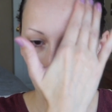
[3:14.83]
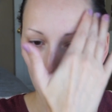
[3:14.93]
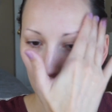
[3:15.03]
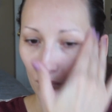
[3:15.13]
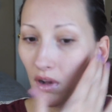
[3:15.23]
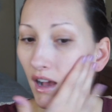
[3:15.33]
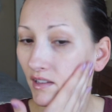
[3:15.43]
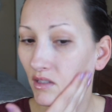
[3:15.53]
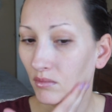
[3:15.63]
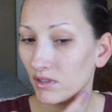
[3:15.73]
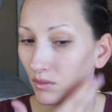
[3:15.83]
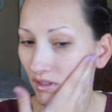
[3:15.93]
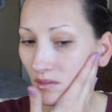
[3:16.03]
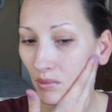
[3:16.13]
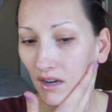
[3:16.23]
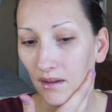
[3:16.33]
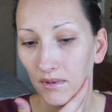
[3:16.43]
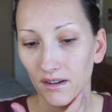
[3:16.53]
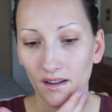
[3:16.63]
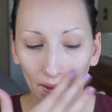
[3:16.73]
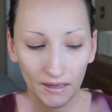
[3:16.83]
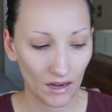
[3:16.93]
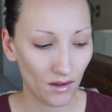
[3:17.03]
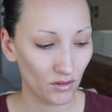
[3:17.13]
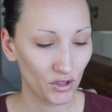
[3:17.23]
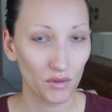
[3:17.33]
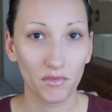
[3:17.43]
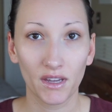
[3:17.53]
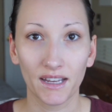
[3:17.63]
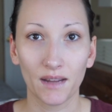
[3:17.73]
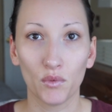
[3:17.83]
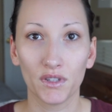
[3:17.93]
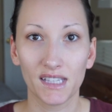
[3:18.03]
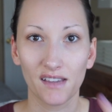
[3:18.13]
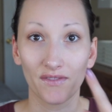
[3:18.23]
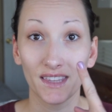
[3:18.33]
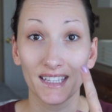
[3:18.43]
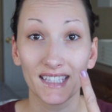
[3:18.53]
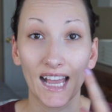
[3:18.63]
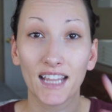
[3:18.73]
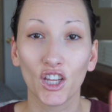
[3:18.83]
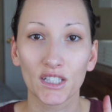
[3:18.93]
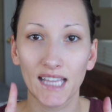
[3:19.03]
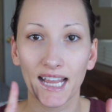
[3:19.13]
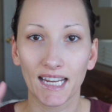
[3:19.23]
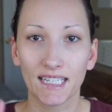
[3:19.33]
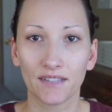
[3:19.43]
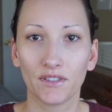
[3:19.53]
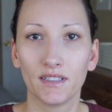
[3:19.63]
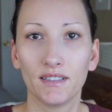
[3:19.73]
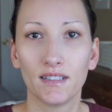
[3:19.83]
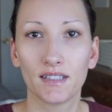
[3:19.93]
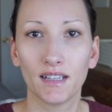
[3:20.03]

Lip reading: that is possible with the primer. And now I'll zoom you in and we'll see if this side looks any different than this